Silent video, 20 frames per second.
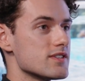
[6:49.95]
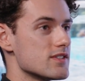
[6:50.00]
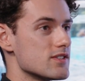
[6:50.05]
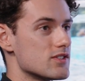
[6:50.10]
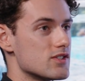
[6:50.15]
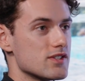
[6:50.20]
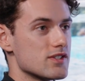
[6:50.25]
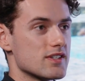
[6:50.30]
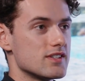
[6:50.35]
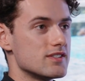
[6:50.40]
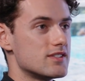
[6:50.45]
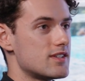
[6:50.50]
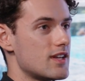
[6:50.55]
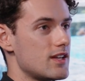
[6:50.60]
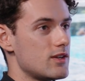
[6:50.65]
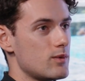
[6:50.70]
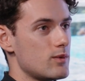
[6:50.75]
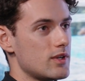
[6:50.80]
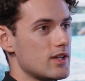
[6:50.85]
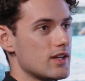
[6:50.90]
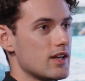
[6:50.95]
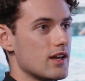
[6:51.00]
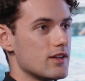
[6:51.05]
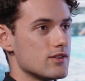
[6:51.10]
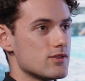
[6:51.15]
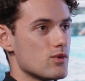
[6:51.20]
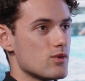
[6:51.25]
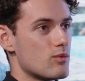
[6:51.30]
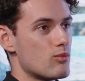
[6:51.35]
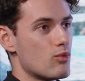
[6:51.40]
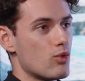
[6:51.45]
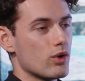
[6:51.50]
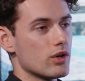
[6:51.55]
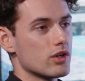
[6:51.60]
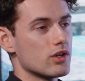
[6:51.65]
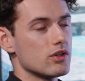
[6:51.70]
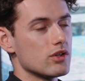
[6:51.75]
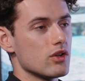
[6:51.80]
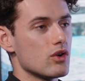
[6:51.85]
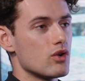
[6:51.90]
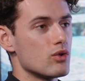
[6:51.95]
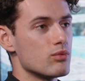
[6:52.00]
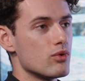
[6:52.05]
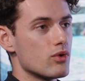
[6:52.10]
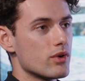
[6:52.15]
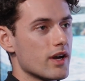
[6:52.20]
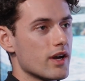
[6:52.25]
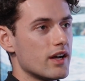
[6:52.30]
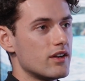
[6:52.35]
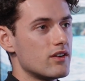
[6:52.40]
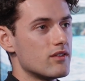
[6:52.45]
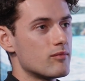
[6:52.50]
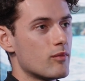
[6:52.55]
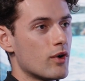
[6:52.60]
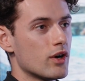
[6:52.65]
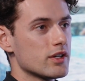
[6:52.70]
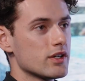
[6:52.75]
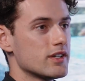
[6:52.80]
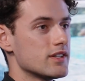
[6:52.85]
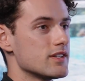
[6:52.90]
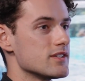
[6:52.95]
is just continuing to get into a more global kind of market?